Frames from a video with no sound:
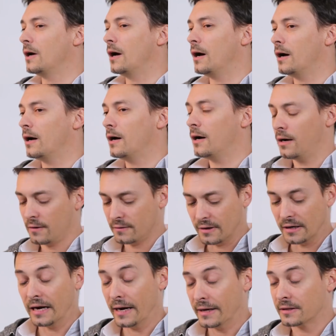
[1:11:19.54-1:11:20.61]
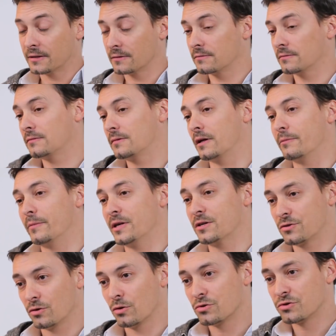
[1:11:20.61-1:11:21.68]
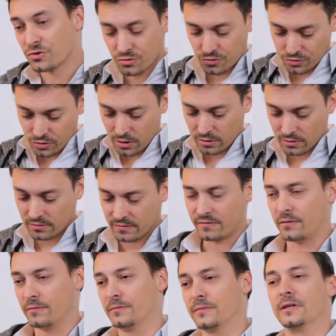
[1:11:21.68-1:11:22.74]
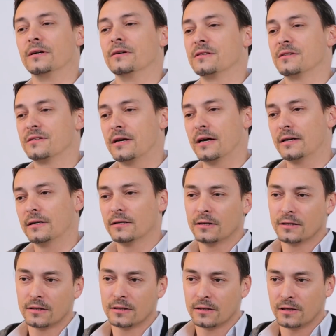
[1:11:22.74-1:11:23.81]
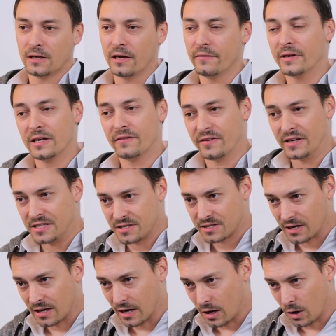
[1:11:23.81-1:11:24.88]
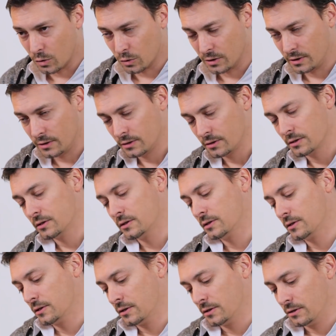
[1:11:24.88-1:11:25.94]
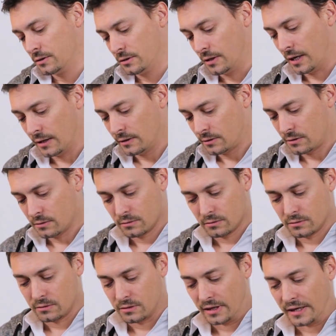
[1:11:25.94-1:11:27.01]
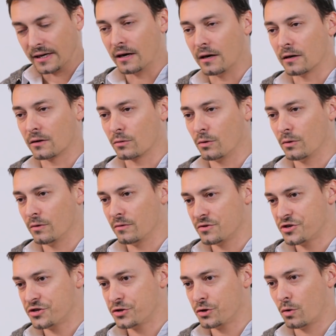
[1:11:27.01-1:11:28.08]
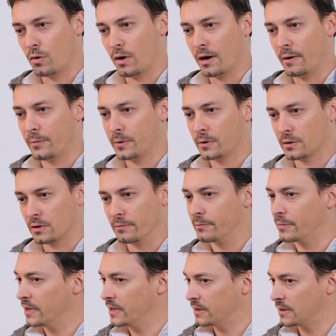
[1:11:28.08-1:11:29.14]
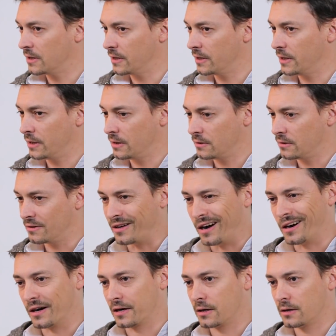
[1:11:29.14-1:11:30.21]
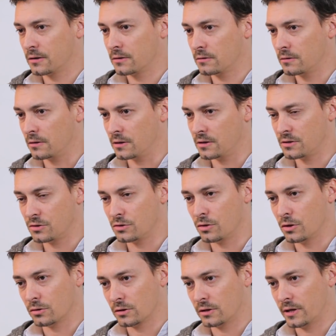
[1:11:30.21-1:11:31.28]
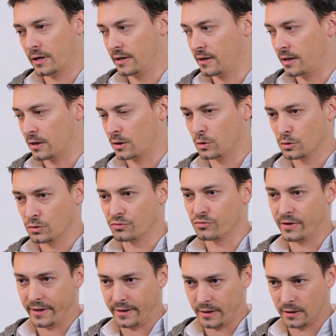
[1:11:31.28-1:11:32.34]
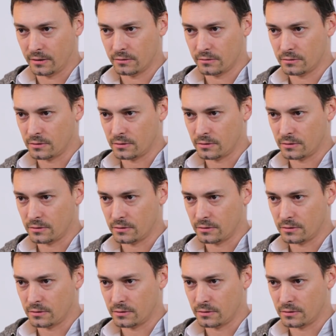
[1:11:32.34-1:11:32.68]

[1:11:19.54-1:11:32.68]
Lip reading: the light can be so strong from the sun, even if it's cloudy, that the card will show up completely dark and it's not getting a good reading.